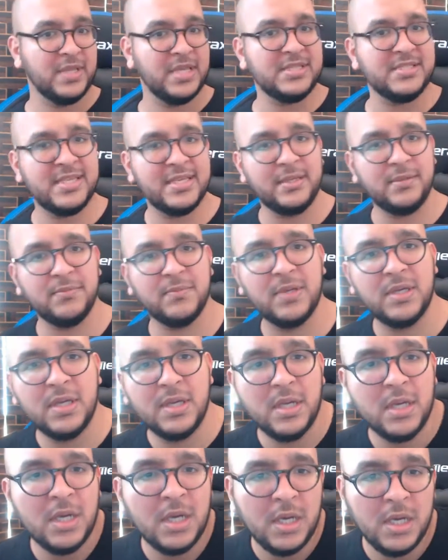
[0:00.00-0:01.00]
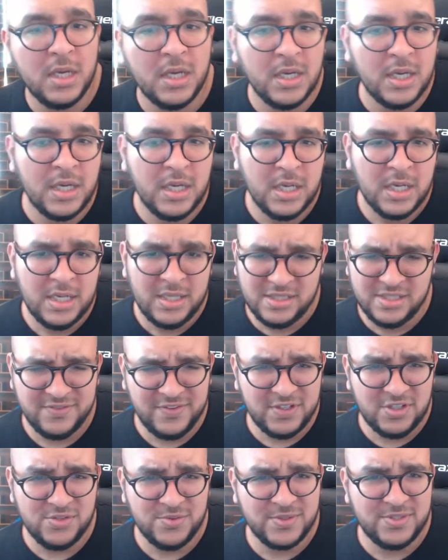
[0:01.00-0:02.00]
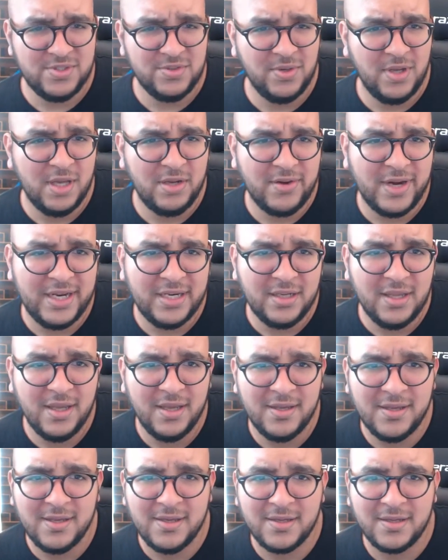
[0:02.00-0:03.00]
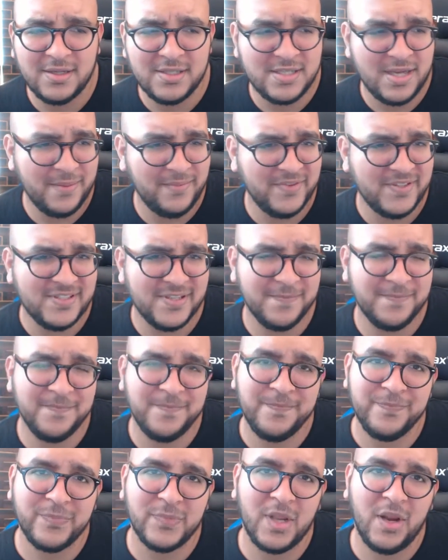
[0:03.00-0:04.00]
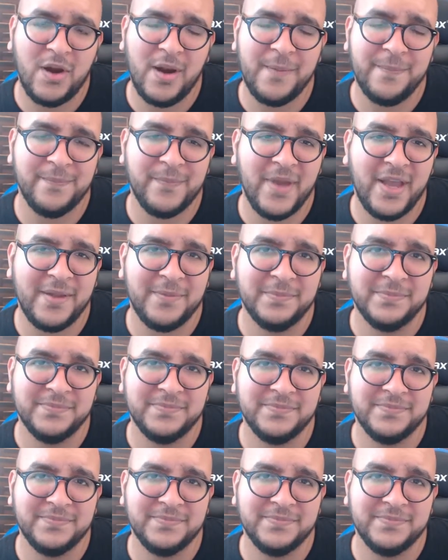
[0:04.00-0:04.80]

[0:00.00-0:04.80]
That's it. These videos weren't too long, right? Good job, Vincent. All right. Bye.